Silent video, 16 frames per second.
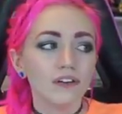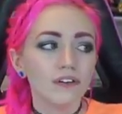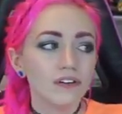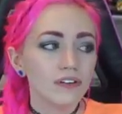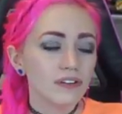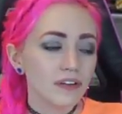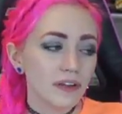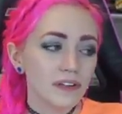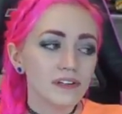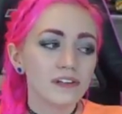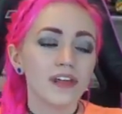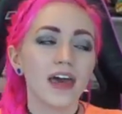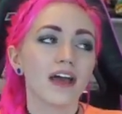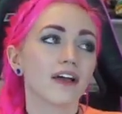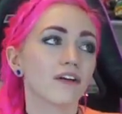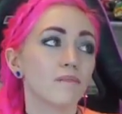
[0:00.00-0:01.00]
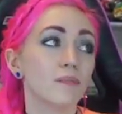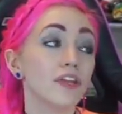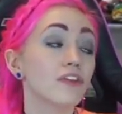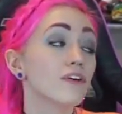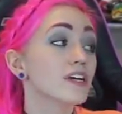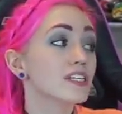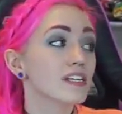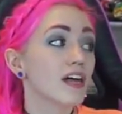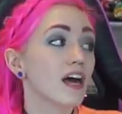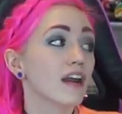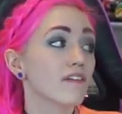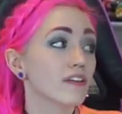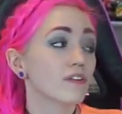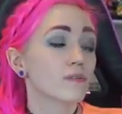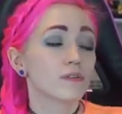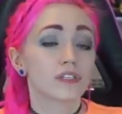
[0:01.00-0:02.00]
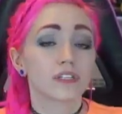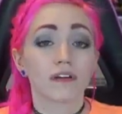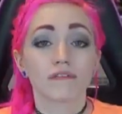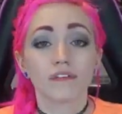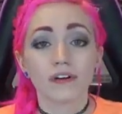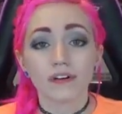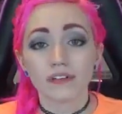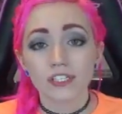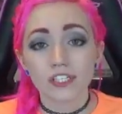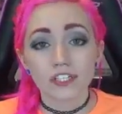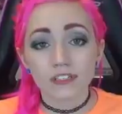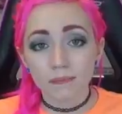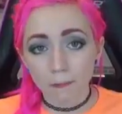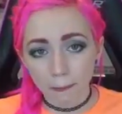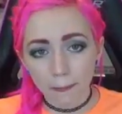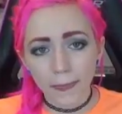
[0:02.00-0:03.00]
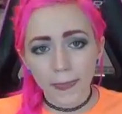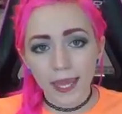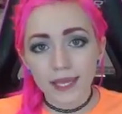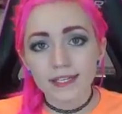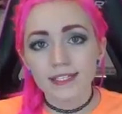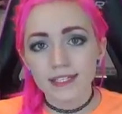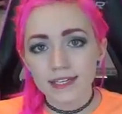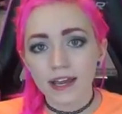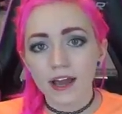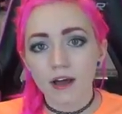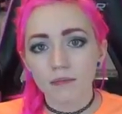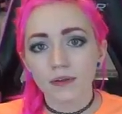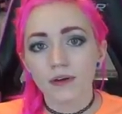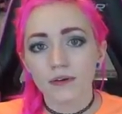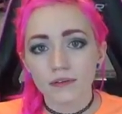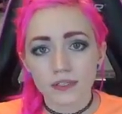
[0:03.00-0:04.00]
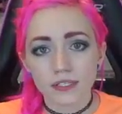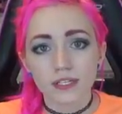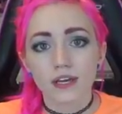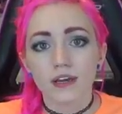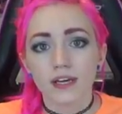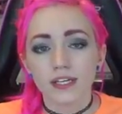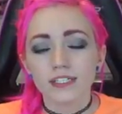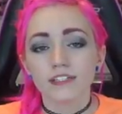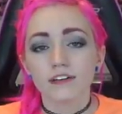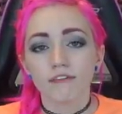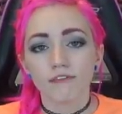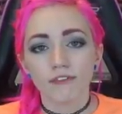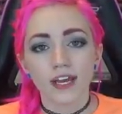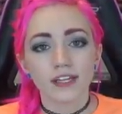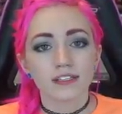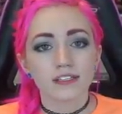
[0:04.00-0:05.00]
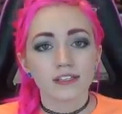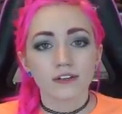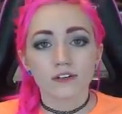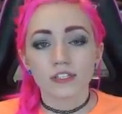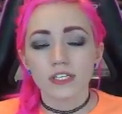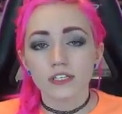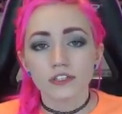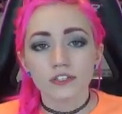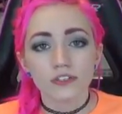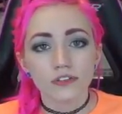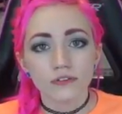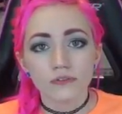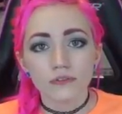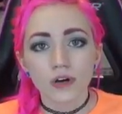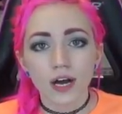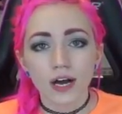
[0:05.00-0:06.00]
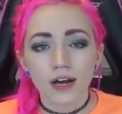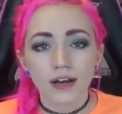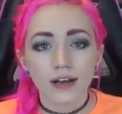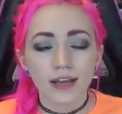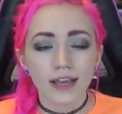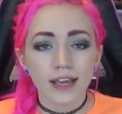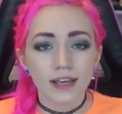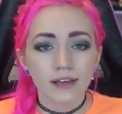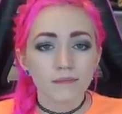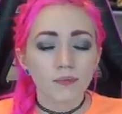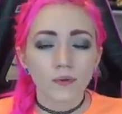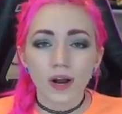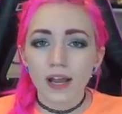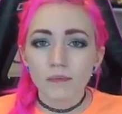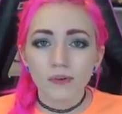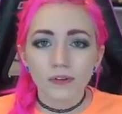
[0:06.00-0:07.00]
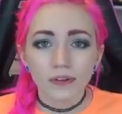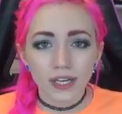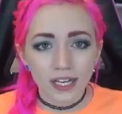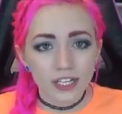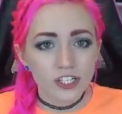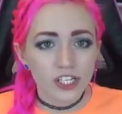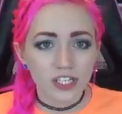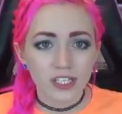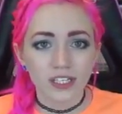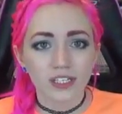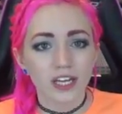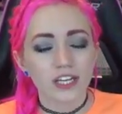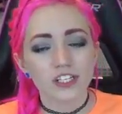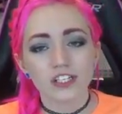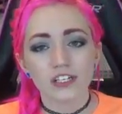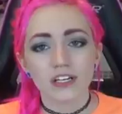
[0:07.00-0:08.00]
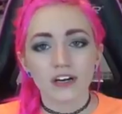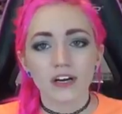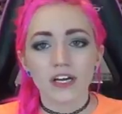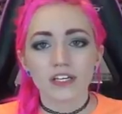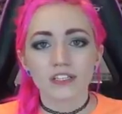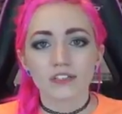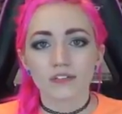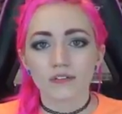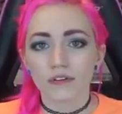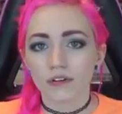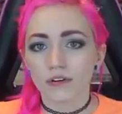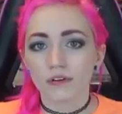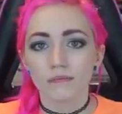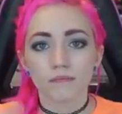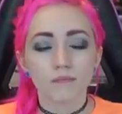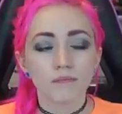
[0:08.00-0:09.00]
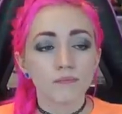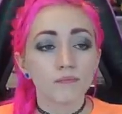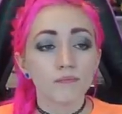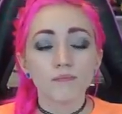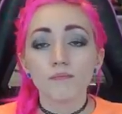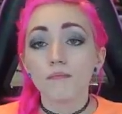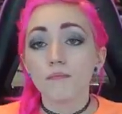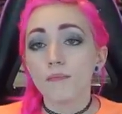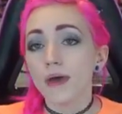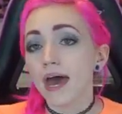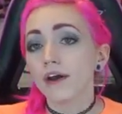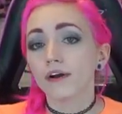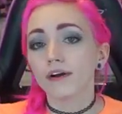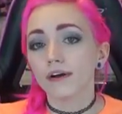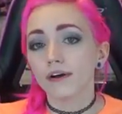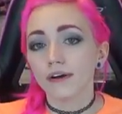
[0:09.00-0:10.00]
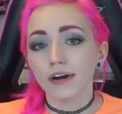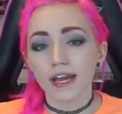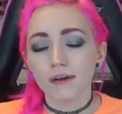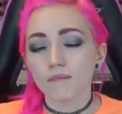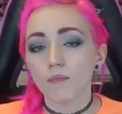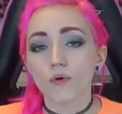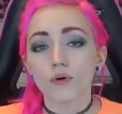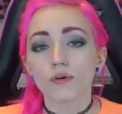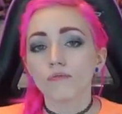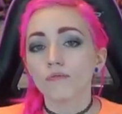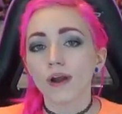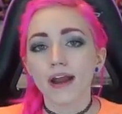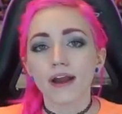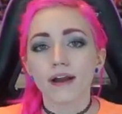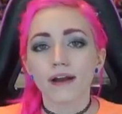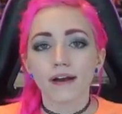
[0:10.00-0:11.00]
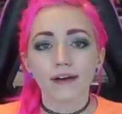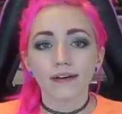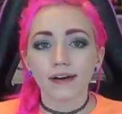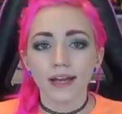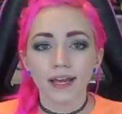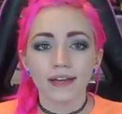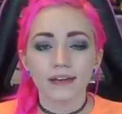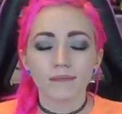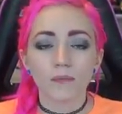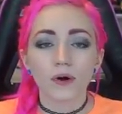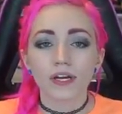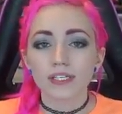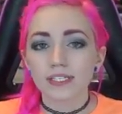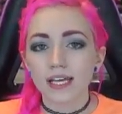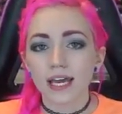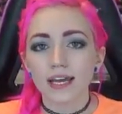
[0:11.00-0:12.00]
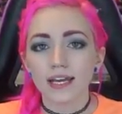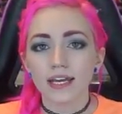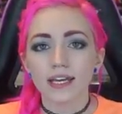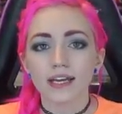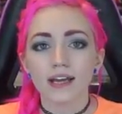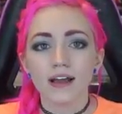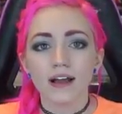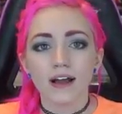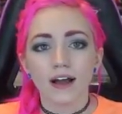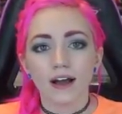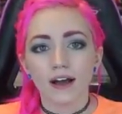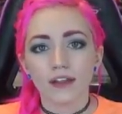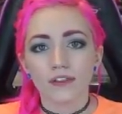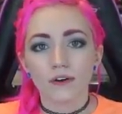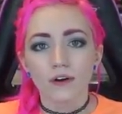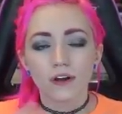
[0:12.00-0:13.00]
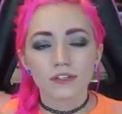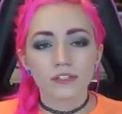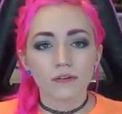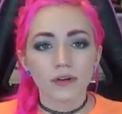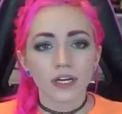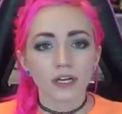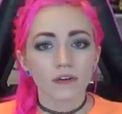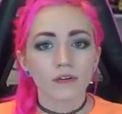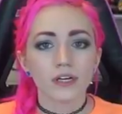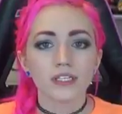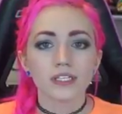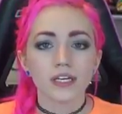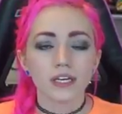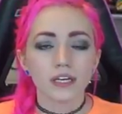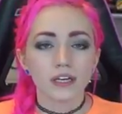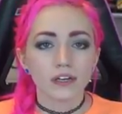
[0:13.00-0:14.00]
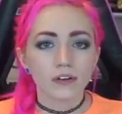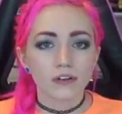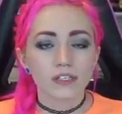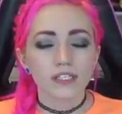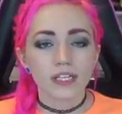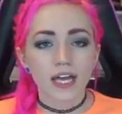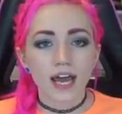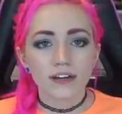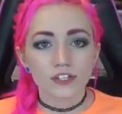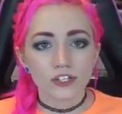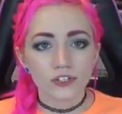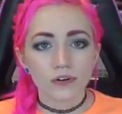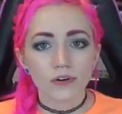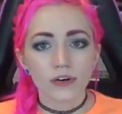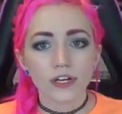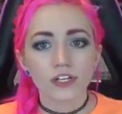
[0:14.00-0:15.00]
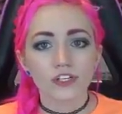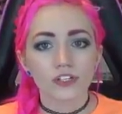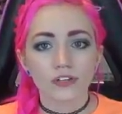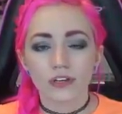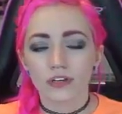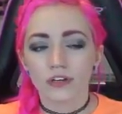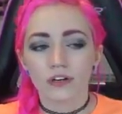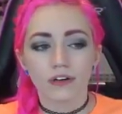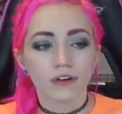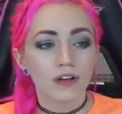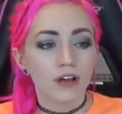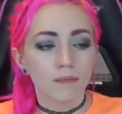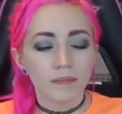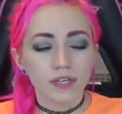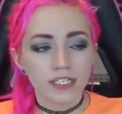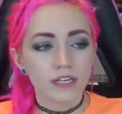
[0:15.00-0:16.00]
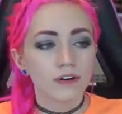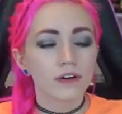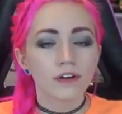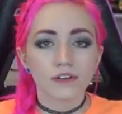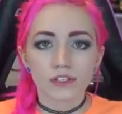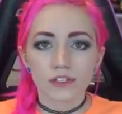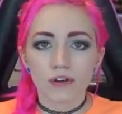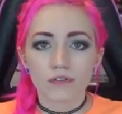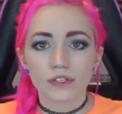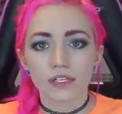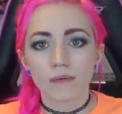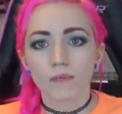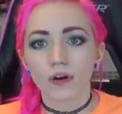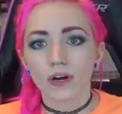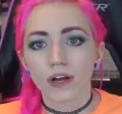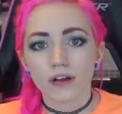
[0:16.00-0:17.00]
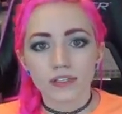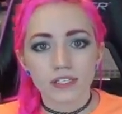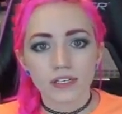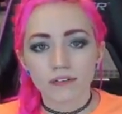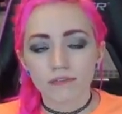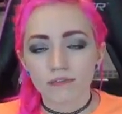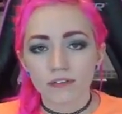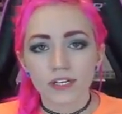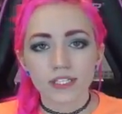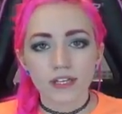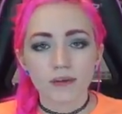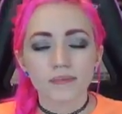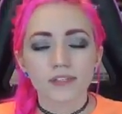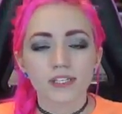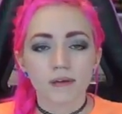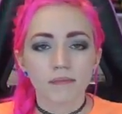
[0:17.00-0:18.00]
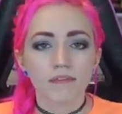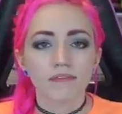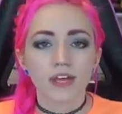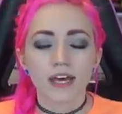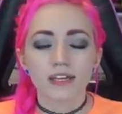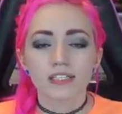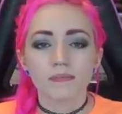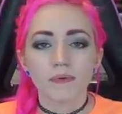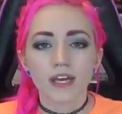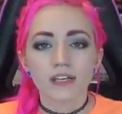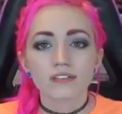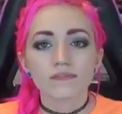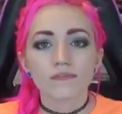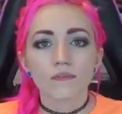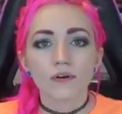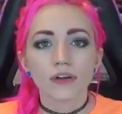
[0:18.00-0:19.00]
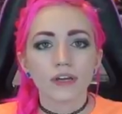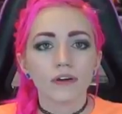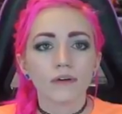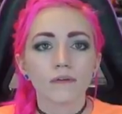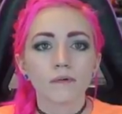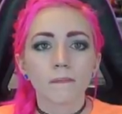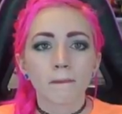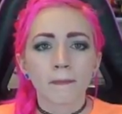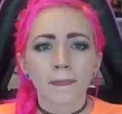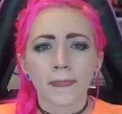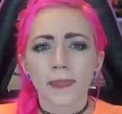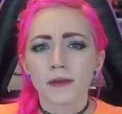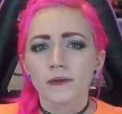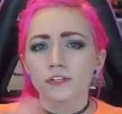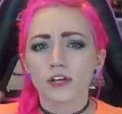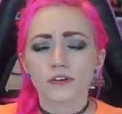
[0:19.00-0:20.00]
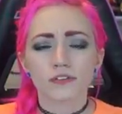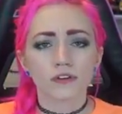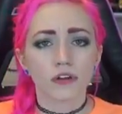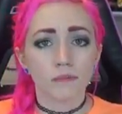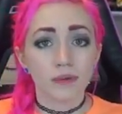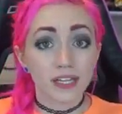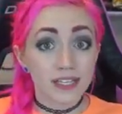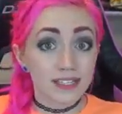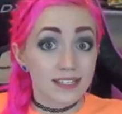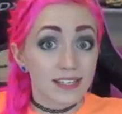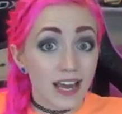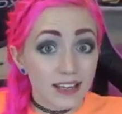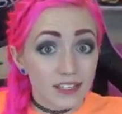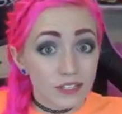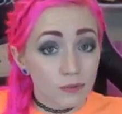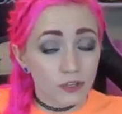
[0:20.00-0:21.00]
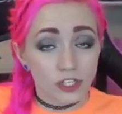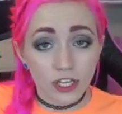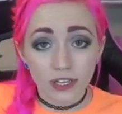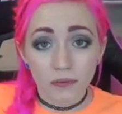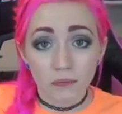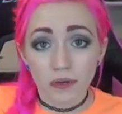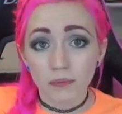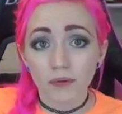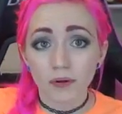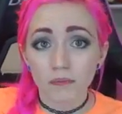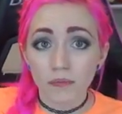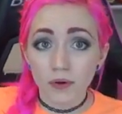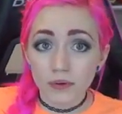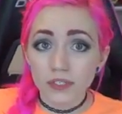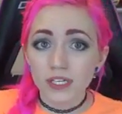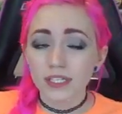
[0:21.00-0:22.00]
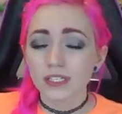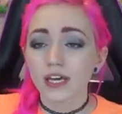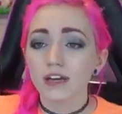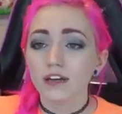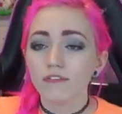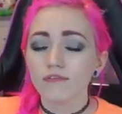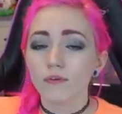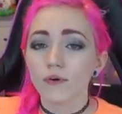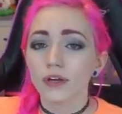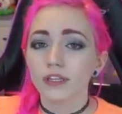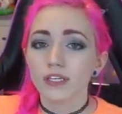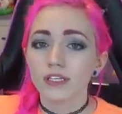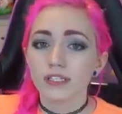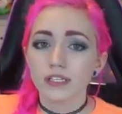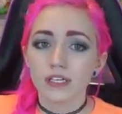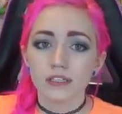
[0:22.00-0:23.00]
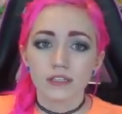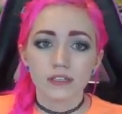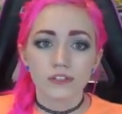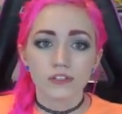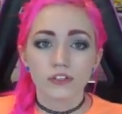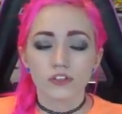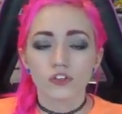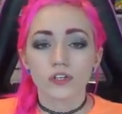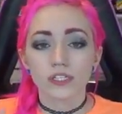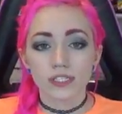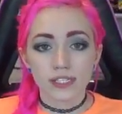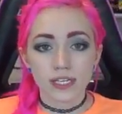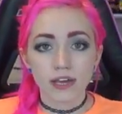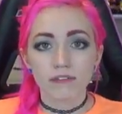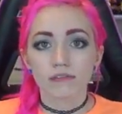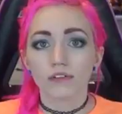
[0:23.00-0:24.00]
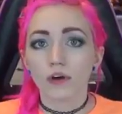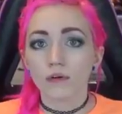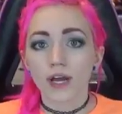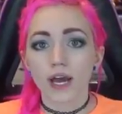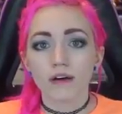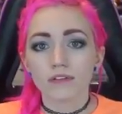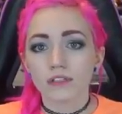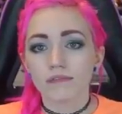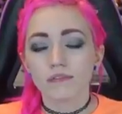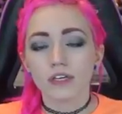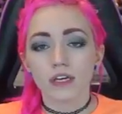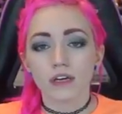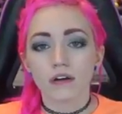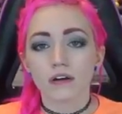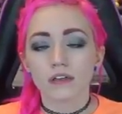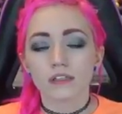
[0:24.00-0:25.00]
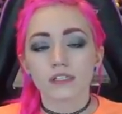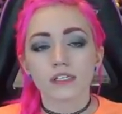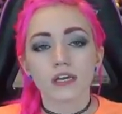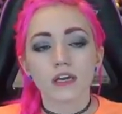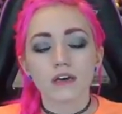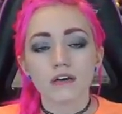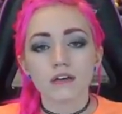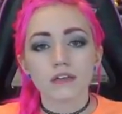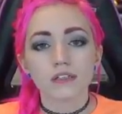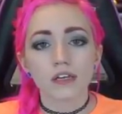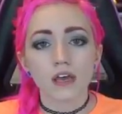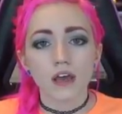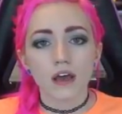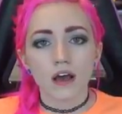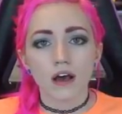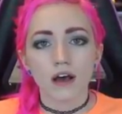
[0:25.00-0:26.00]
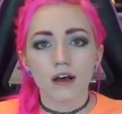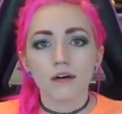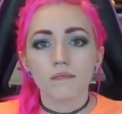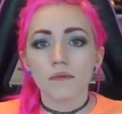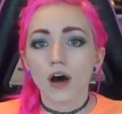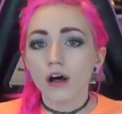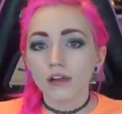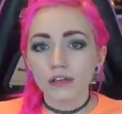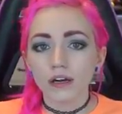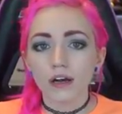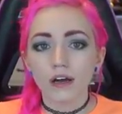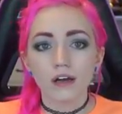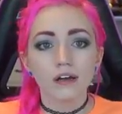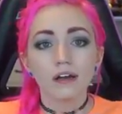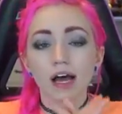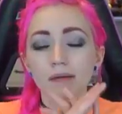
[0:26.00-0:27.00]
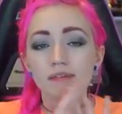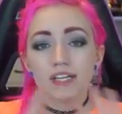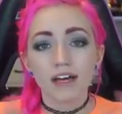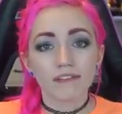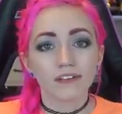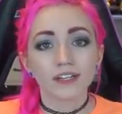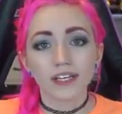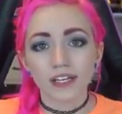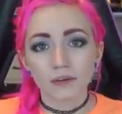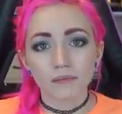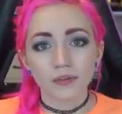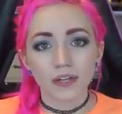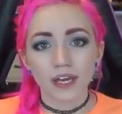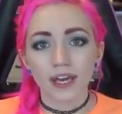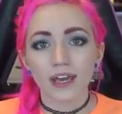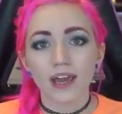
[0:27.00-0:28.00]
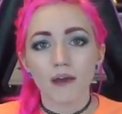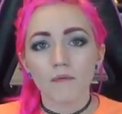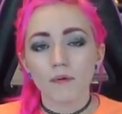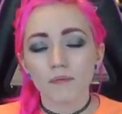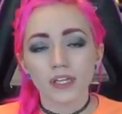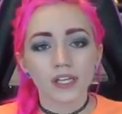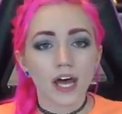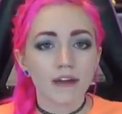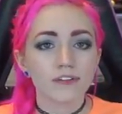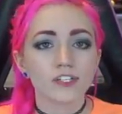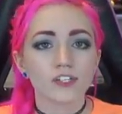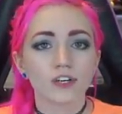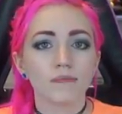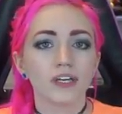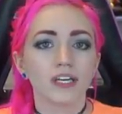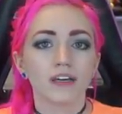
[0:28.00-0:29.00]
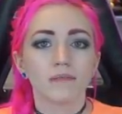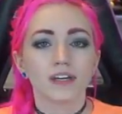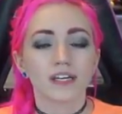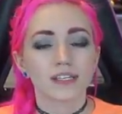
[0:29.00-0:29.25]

but there is a lot of other cool stuff. There just in Diablo's defense, there's these new primal ancient legendaries, so they're better and more rare and more exciting. They're also increasing your stash storage so that your materials go somewhere else and it frees up some of that space for you. There's also going to be the sets, which I think people are most excited for in this season, so that you can save loadouts of gear and skills. All in all, I'm definitely going to play. I will be live streaming it